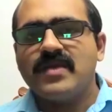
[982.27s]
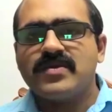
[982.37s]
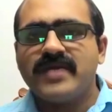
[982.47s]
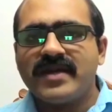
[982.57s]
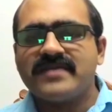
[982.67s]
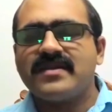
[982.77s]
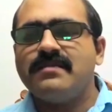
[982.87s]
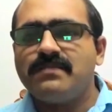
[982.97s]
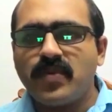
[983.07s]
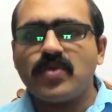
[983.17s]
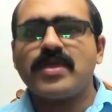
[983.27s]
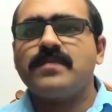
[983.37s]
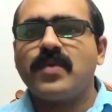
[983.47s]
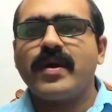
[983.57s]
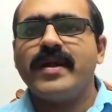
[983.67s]
So that is an
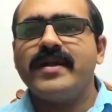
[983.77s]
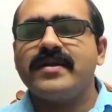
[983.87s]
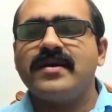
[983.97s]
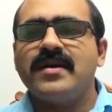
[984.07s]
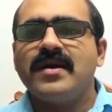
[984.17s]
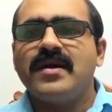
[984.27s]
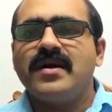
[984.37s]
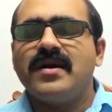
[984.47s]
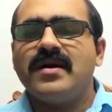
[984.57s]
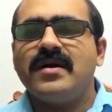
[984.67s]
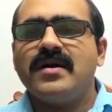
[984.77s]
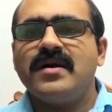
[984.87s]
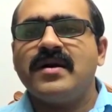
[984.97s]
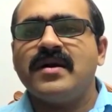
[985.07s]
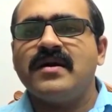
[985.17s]
important point
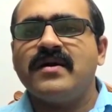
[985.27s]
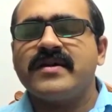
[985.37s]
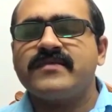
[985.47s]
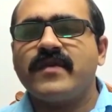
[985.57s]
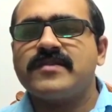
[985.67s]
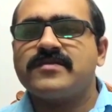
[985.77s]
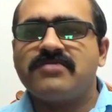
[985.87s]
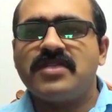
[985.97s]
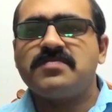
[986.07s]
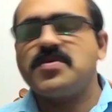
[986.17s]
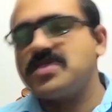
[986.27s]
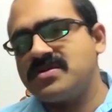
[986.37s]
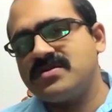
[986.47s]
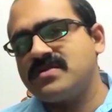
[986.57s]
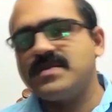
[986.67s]
as far as trade
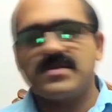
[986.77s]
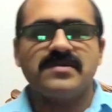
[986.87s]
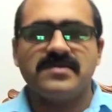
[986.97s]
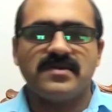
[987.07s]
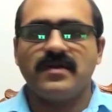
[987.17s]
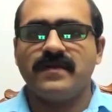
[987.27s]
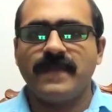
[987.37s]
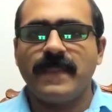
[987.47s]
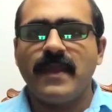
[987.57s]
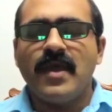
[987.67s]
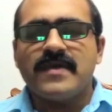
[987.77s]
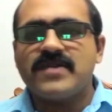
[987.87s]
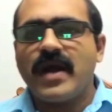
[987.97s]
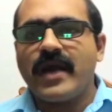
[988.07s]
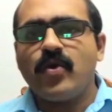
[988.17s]
protectionism is concerned.
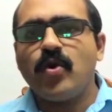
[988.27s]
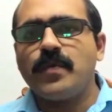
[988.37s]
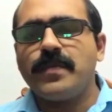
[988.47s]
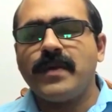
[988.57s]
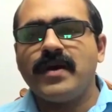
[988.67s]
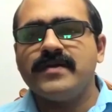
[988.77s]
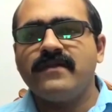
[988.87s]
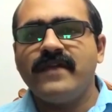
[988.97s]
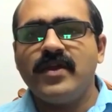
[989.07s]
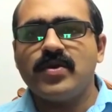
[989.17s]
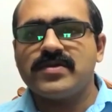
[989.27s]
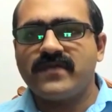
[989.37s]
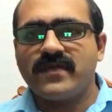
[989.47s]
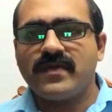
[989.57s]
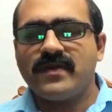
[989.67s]
So I hope the video is
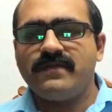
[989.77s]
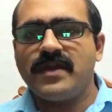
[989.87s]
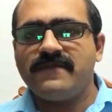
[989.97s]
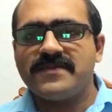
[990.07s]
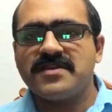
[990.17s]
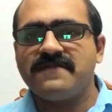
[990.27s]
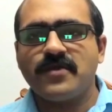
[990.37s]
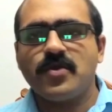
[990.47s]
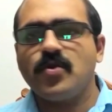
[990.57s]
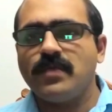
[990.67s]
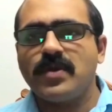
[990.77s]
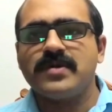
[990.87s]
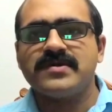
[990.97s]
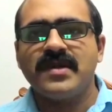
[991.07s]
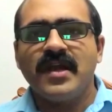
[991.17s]
very beneficial for you,
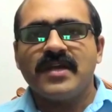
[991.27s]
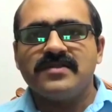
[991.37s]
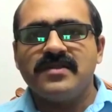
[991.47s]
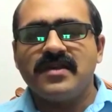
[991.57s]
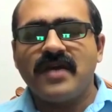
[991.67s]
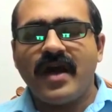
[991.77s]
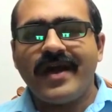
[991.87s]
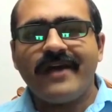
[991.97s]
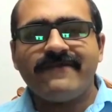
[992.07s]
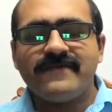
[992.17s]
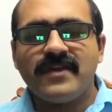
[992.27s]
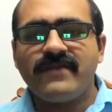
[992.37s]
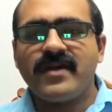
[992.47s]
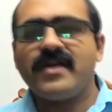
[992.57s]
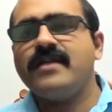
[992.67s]
because I have
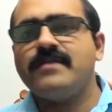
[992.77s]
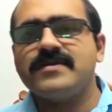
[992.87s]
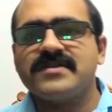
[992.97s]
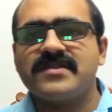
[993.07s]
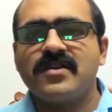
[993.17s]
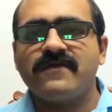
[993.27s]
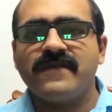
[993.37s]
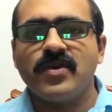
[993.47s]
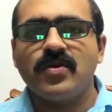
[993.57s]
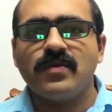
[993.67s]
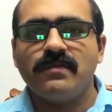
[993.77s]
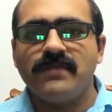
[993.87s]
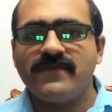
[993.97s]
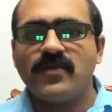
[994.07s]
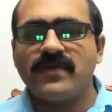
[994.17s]
never heard about such kind of video
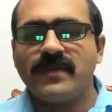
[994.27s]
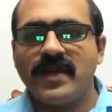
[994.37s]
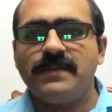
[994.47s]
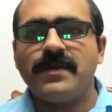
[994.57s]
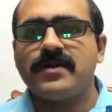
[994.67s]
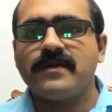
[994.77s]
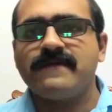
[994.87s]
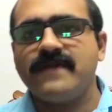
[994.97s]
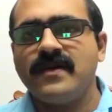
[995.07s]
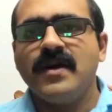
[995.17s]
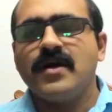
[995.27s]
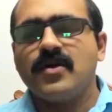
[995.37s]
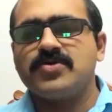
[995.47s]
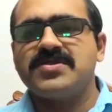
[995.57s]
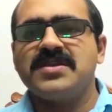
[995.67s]
before from any part of
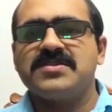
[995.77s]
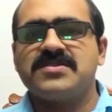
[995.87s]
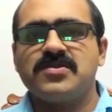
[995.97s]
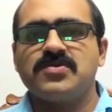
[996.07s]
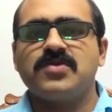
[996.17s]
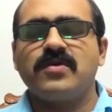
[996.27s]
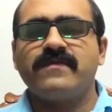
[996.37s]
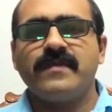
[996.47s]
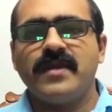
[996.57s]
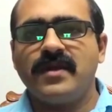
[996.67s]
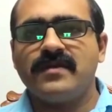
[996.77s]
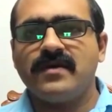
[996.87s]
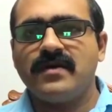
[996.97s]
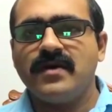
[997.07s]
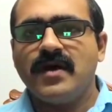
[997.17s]
coaching institutes or from any
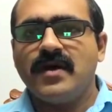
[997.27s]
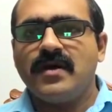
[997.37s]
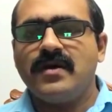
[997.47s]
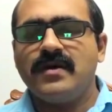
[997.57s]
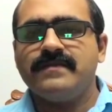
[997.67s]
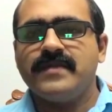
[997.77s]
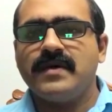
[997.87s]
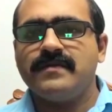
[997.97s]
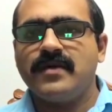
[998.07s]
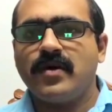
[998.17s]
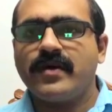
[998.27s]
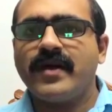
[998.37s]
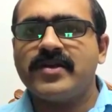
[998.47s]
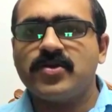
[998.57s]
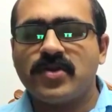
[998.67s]
other
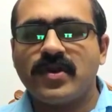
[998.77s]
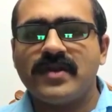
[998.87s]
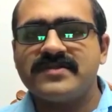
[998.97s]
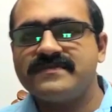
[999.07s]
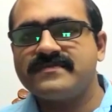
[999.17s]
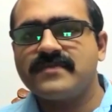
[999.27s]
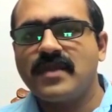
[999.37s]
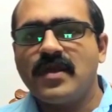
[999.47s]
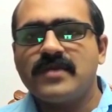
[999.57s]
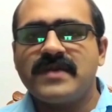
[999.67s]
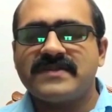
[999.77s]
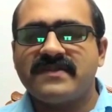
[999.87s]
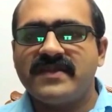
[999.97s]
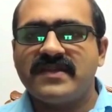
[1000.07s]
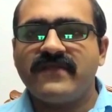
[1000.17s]
online tutorials. That's
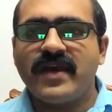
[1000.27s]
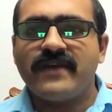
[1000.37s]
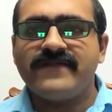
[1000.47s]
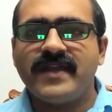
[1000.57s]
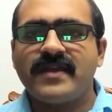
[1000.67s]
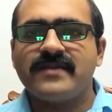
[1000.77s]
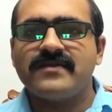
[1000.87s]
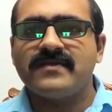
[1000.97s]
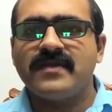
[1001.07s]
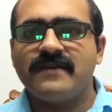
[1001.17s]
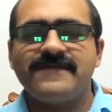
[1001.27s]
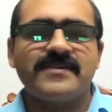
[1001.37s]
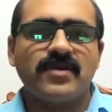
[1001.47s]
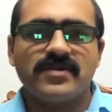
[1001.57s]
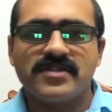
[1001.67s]
the reason why I've taken
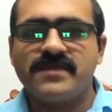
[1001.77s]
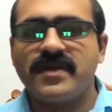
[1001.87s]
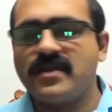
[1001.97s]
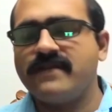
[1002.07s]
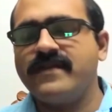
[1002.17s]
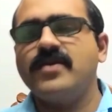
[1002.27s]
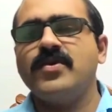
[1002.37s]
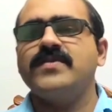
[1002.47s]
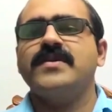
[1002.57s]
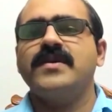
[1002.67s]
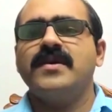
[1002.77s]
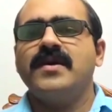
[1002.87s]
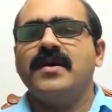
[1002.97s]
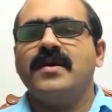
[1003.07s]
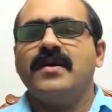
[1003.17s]
effort on this particular video.
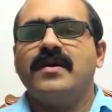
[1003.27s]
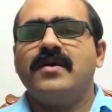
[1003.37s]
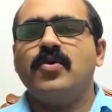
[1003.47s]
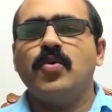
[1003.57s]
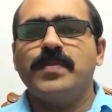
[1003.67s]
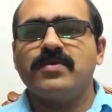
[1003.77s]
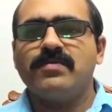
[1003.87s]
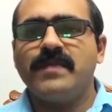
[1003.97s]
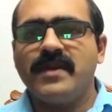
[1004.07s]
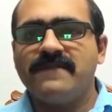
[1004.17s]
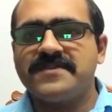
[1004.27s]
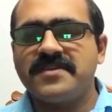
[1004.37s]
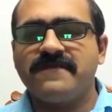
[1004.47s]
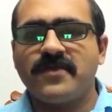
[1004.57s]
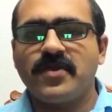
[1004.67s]
I hope it will be
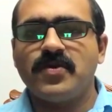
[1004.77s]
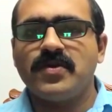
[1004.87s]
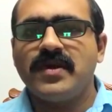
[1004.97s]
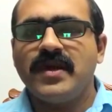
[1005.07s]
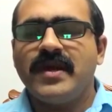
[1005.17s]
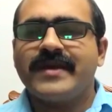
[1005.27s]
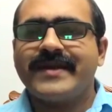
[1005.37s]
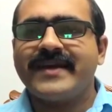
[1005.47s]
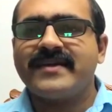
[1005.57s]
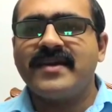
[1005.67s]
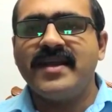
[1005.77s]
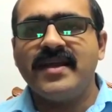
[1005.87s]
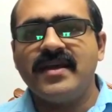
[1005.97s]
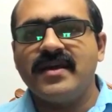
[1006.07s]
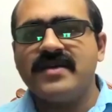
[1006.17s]
beneficial for you.
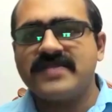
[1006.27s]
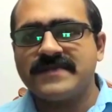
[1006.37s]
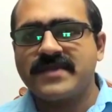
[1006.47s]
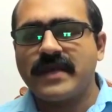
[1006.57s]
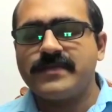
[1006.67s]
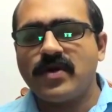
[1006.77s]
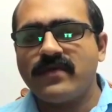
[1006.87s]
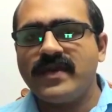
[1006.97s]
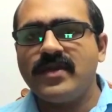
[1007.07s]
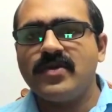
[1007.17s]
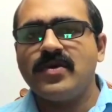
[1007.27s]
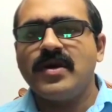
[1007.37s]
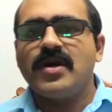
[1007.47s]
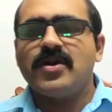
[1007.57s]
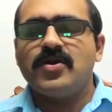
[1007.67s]
Kindly subscribe to our
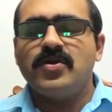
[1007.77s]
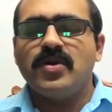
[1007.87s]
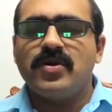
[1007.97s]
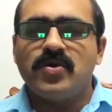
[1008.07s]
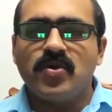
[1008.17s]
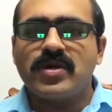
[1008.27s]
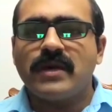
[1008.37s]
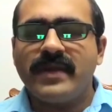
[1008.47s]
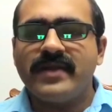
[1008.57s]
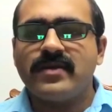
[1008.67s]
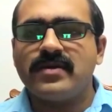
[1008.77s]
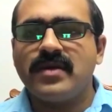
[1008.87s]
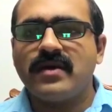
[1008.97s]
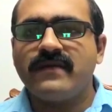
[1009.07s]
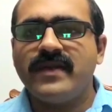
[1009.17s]
video. Do comment
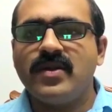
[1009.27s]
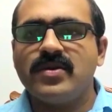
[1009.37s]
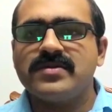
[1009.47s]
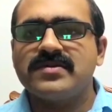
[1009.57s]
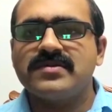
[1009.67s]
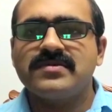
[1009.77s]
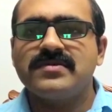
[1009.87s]
on our videos.